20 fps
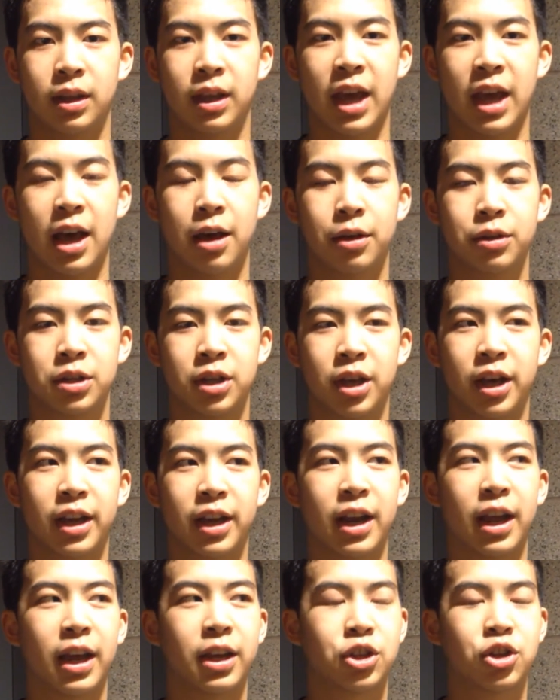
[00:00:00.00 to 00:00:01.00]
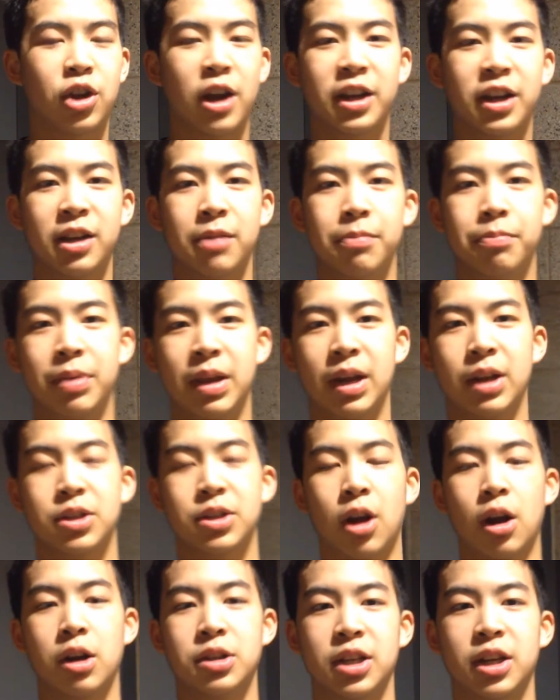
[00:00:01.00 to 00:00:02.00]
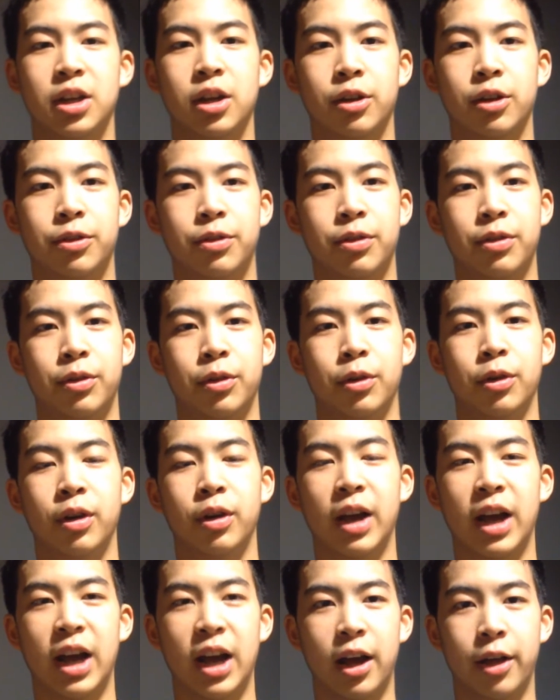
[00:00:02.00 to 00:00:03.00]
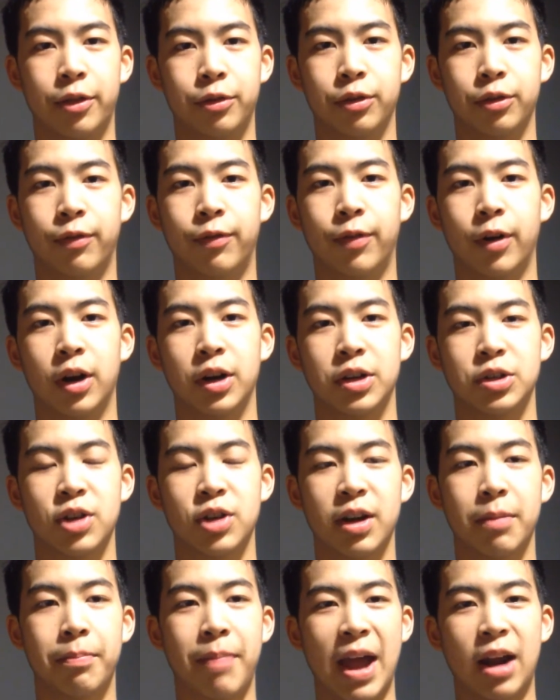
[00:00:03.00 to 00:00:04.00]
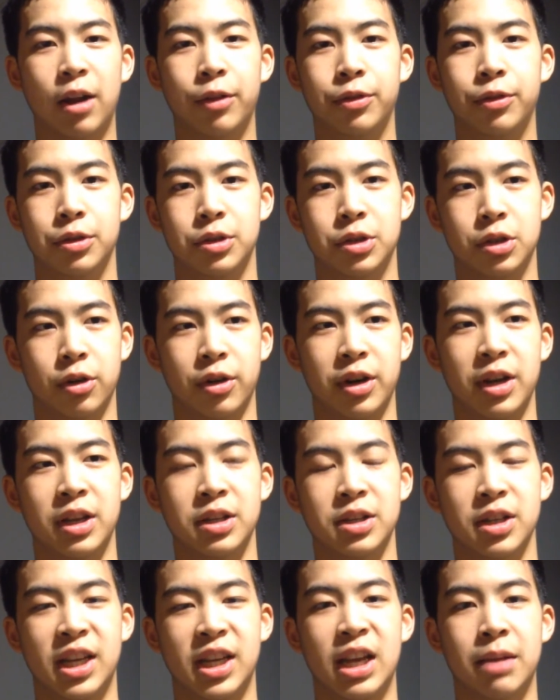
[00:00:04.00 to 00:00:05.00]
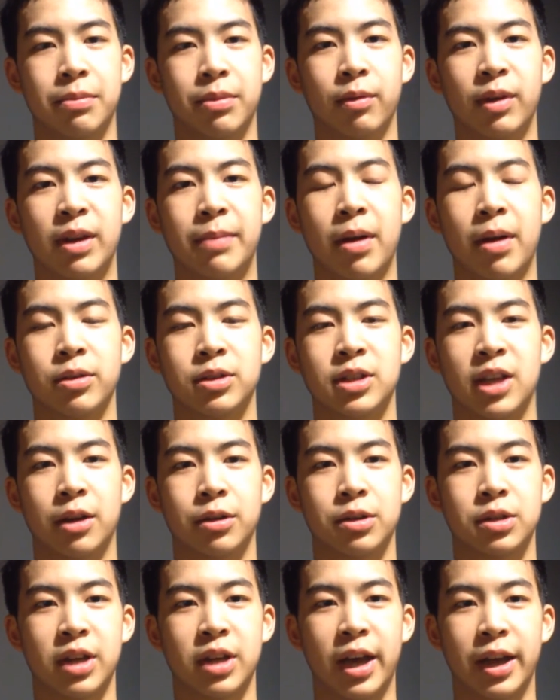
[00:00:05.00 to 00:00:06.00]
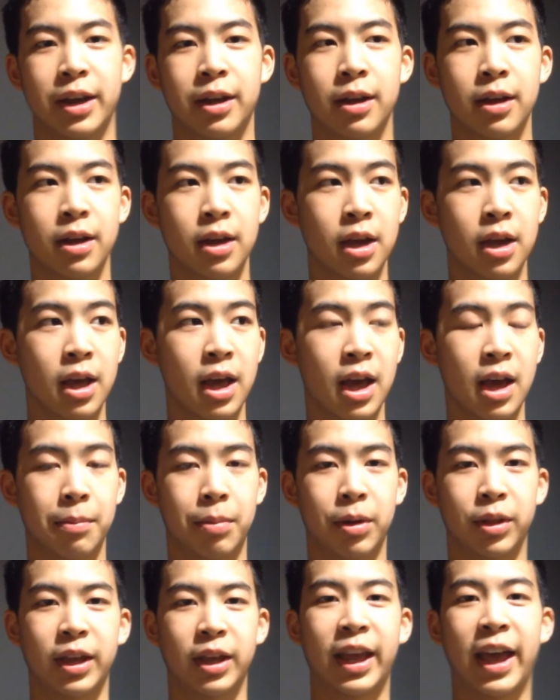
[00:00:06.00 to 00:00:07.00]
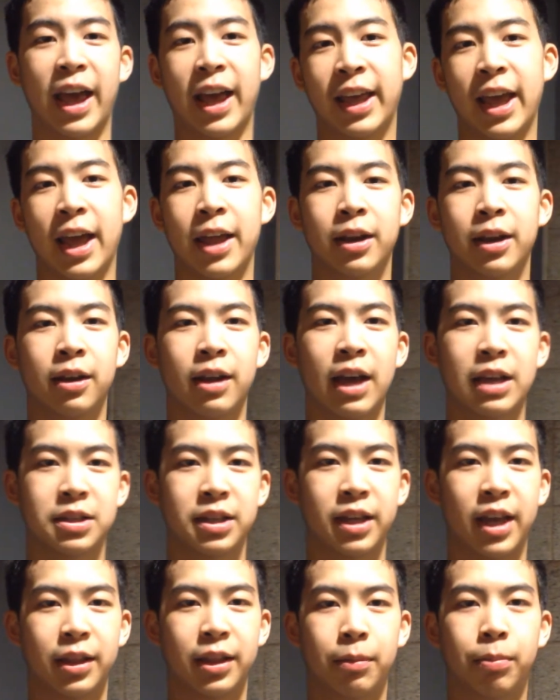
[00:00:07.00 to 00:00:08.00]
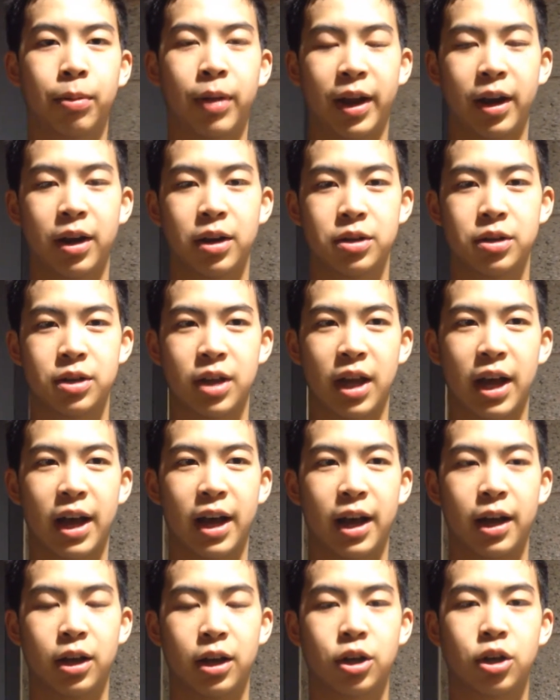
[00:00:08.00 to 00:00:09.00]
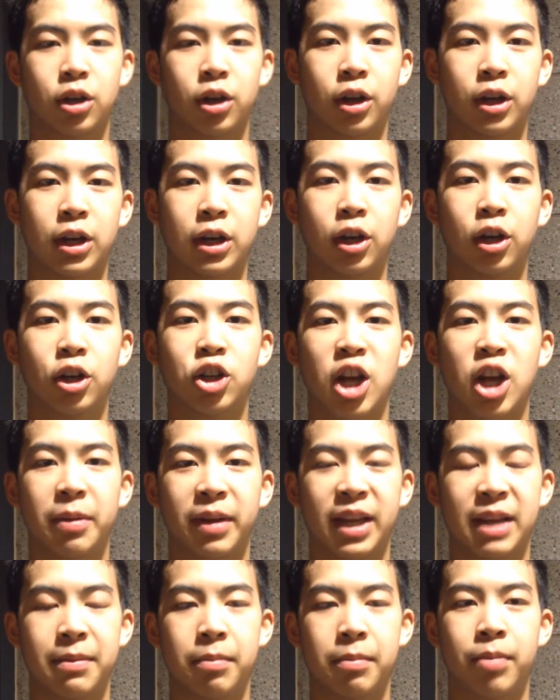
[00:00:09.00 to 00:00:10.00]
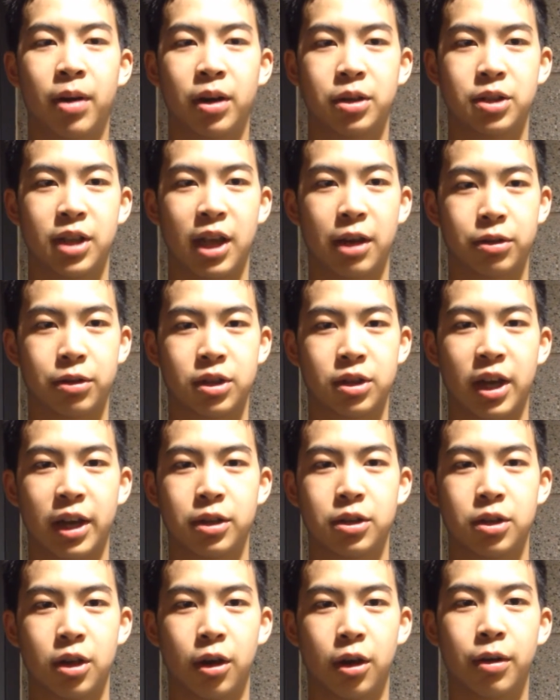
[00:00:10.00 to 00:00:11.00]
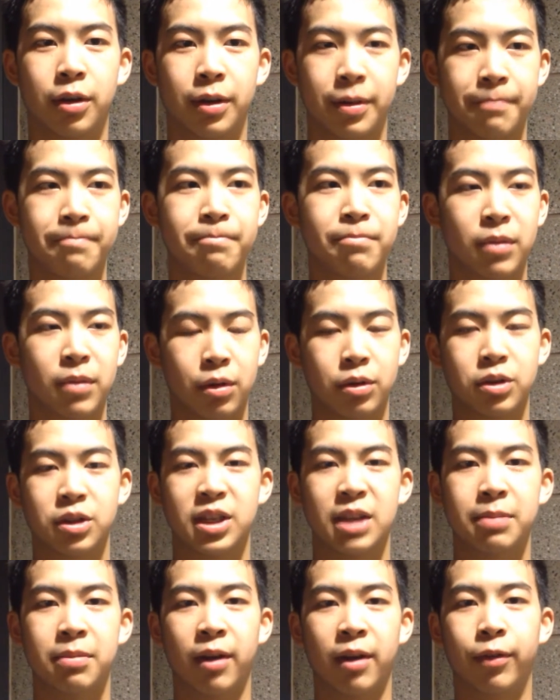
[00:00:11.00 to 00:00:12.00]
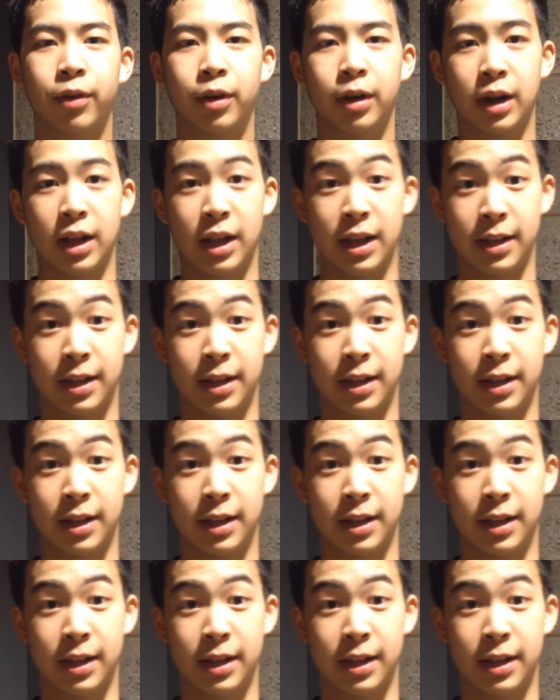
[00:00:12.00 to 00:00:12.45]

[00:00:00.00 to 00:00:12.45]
Yeah, it was good. I tried to compete as hard as I could through uh, through the first, trying to battle through screens and keep the rebounds the outside. But again, as again, the players uh, did a good job keeping pucks to the outside, so it was a team effort.